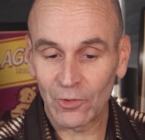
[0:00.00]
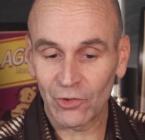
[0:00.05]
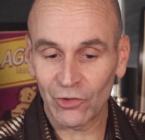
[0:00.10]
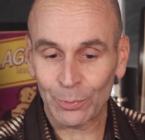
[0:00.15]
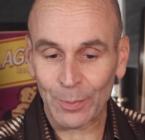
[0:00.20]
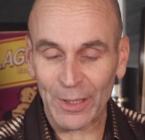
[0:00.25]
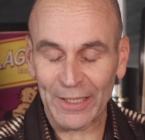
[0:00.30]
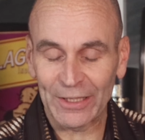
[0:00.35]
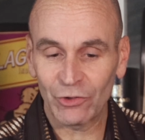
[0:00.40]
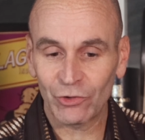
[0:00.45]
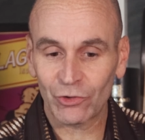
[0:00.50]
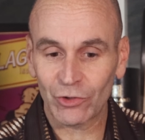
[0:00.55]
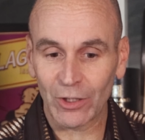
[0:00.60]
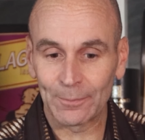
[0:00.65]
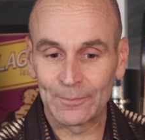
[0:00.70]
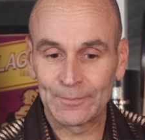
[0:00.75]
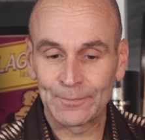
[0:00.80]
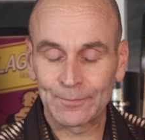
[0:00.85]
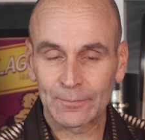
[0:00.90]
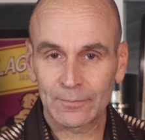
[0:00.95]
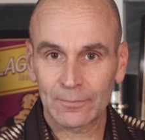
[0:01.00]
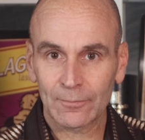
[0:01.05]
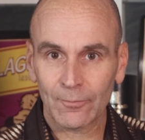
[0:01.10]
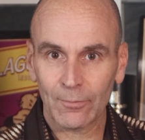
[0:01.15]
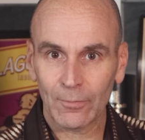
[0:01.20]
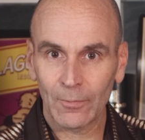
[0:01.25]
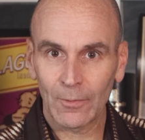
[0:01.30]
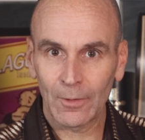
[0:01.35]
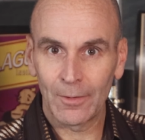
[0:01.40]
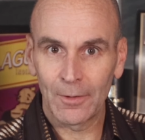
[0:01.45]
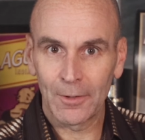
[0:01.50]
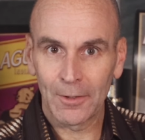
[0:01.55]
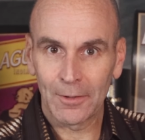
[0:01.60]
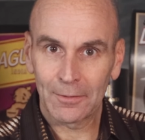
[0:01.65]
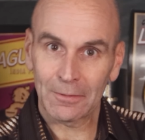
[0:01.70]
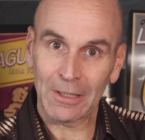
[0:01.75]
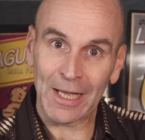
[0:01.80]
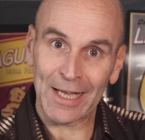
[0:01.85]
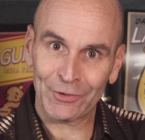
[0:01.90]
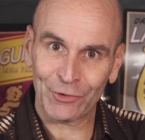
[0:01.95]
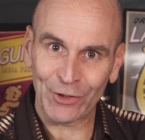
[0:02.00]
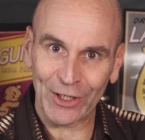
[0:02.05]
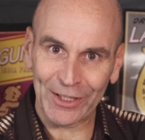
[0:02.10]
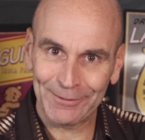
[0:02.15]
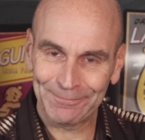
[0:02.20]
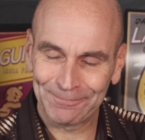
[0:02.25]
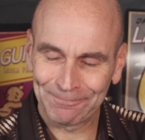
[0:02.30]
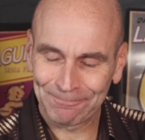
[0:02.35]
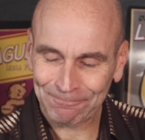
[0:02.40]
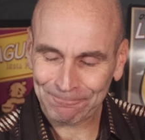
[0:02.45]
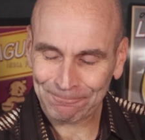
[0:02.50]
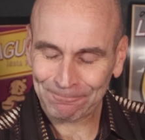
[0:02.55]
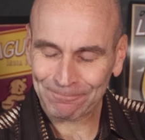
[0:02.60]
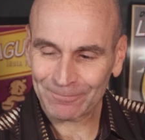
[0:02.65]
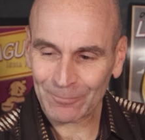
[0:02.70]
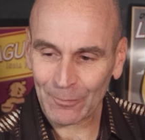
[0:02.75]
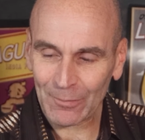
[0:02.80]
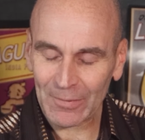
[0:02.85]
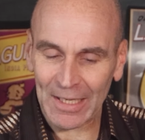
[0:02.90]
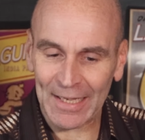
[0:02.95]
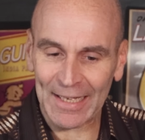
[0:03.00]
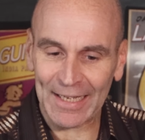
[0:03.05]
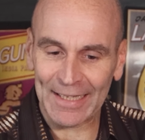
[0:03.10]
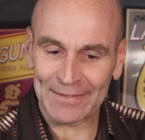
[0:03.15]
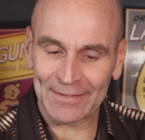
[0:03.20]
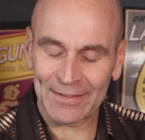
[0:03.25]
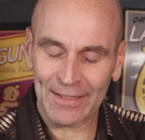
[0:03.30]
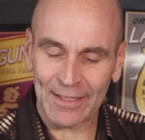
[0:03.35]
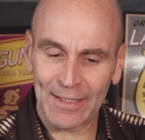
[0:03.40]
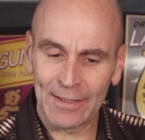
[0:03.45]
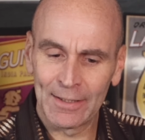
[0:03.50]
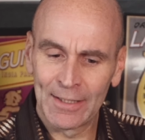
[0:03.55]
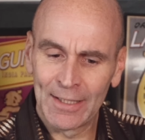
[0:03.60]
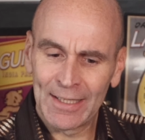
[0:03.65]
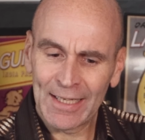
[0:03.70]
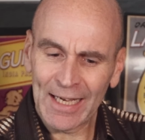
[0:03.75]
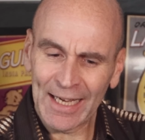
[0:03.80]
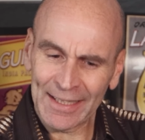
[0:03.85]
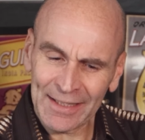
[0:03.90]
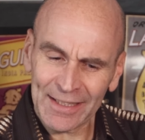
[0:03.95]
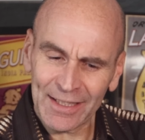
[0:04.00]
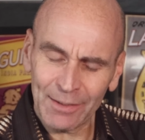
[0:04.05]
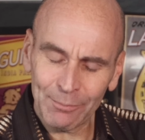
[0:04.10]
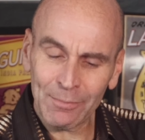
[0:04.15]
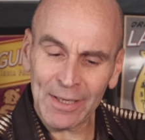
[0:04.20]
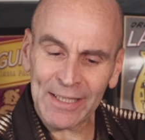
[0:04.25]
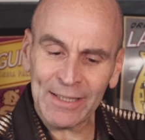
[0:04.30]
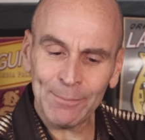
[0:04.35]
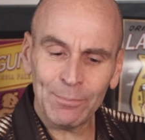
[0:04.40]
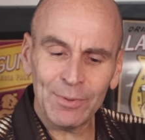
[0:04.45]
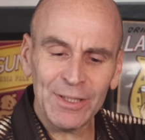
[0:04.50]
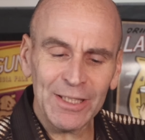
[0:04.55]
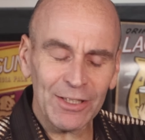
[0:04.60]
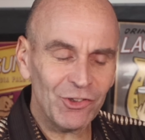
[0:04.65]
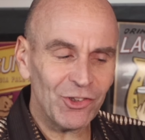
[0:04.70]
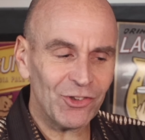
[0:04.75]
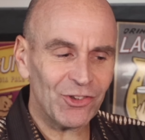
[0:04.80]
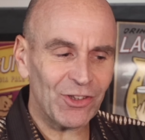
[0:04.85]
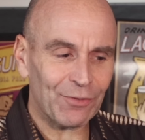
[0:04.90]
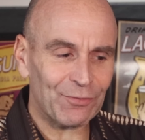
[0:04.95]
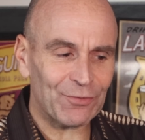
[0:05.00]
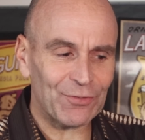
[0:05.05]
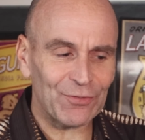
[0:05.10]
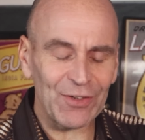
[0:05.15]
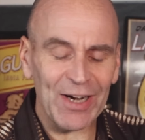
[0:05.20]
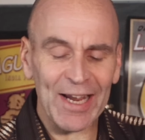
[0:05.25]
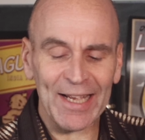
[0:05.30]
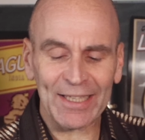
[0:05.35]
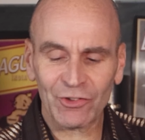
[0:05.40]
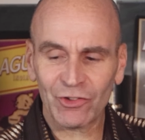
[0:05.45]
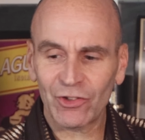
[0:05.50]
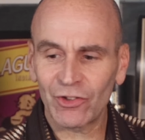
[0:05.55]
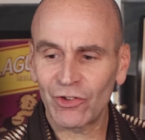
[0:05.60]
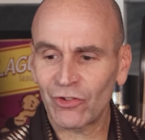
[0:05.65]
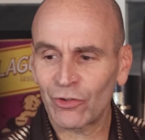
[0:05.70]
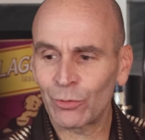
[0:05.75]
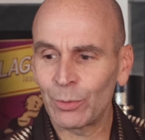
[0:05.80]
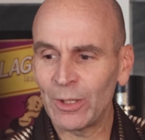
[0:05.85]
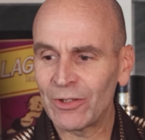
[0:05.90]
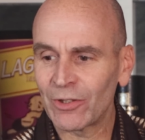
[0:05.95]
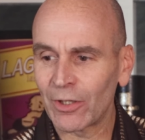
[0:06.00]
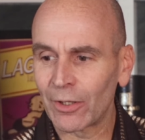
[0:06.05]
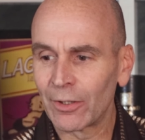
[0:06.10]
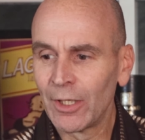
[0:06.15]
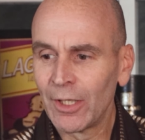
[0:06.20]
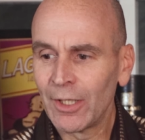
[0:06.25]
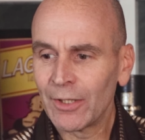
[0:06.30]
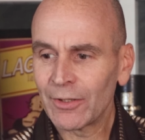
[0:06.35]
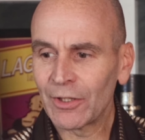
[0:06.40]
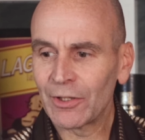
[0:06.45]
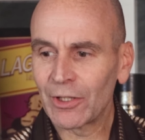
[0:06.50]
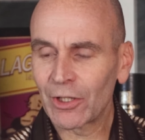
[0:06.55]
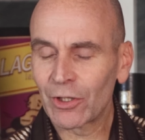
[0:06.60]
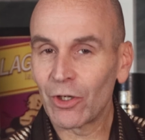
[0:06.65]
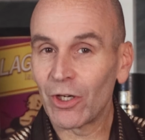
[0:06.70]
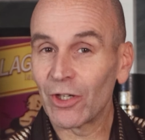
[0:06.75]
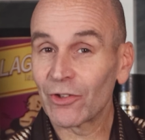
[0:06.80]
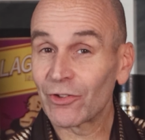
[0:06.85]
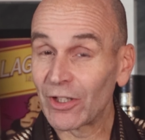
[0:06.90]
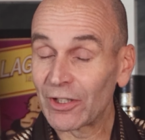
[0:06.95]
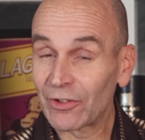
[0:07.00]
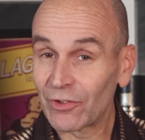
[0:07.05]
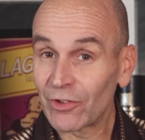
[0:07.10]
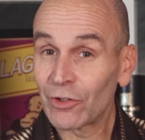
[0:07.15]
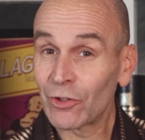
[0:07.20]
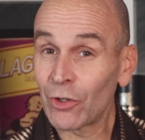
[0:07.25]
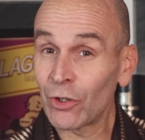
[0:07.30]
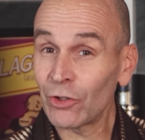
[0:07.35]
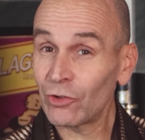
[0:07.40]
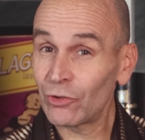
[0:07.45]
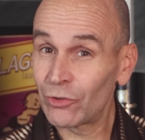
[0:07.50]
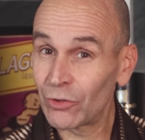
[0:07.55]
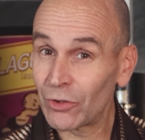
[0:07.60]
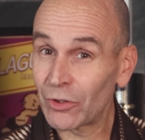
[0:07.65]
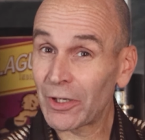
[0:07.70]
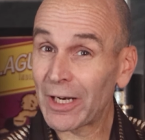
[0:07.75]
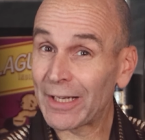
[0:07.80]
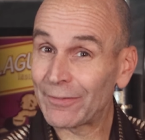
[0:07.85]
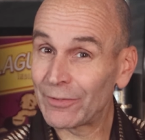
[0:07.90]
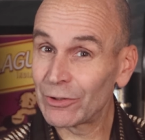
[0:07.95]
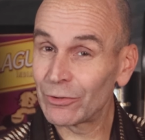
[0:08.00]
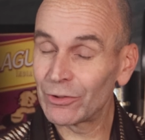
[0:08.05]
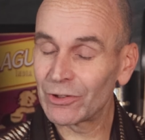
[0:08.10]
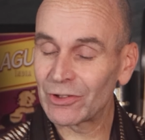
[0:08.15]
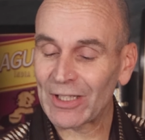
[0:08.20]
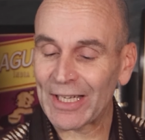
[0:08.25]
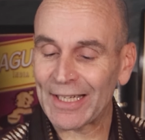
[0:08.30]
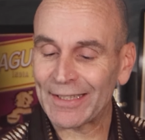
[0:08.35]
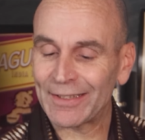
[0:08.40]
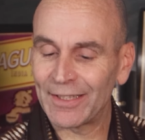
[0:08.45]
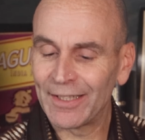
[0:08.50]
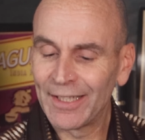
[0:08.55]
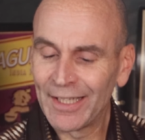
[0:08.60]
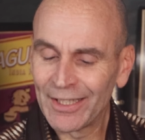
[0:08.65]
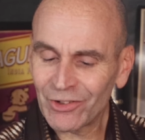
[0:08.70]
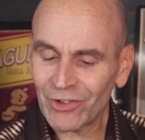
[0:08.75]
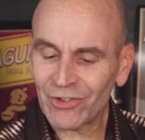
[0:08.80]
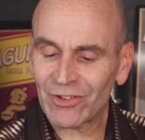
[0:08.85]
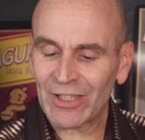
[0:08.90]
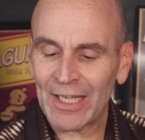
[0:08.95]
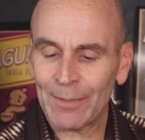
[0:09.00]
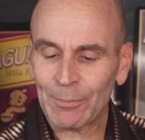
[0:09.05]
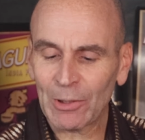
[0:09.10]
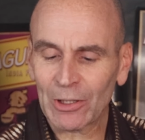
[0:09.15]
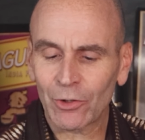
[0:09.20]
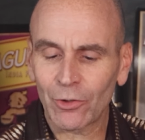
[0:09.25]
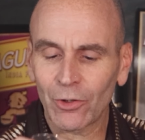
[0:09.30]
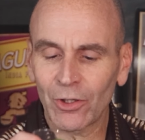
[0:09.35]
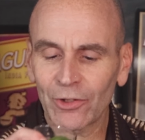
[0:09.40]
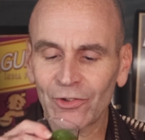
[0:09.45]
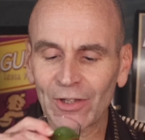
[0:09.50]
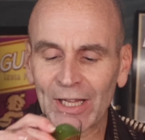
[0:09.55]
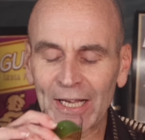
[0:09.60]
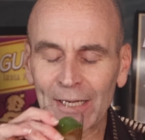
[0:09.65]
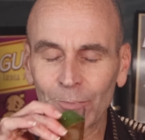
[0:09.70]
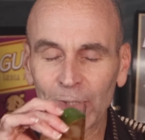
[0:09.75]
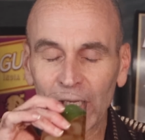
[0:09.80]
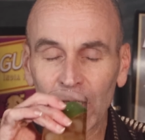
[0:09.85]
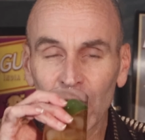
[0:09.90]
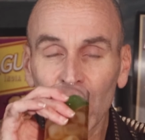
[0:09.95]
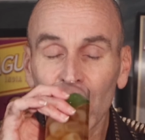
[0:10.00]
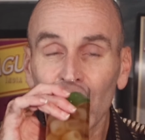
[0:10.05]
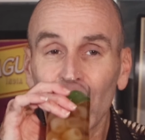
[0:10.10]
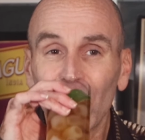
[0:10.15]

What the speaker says: Spice Rum last night. And I think it might be just a fraction sweeter than the Goslings. Not sure, haven't looked at it, just came across that way.